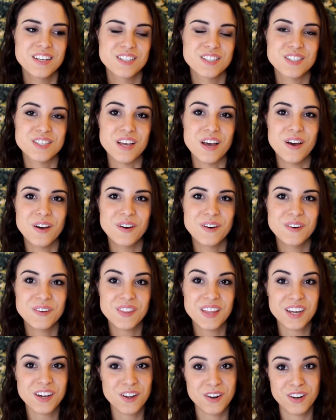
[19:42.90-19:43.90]
so
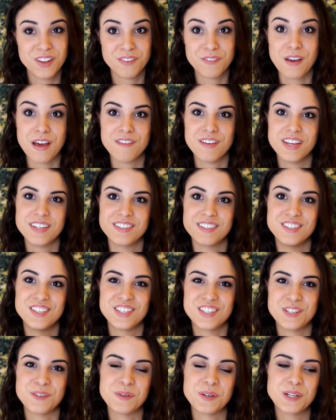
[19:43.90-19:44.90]
they called it the 5 Aces
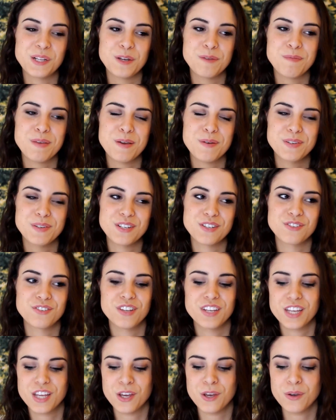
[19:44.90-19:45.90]
just to include me, which is really
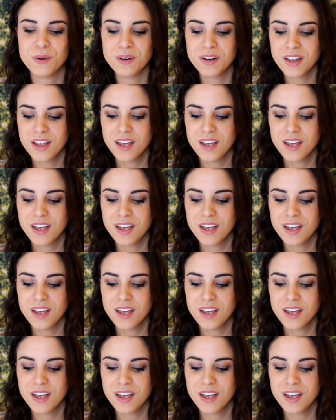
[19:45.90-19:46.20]
cute.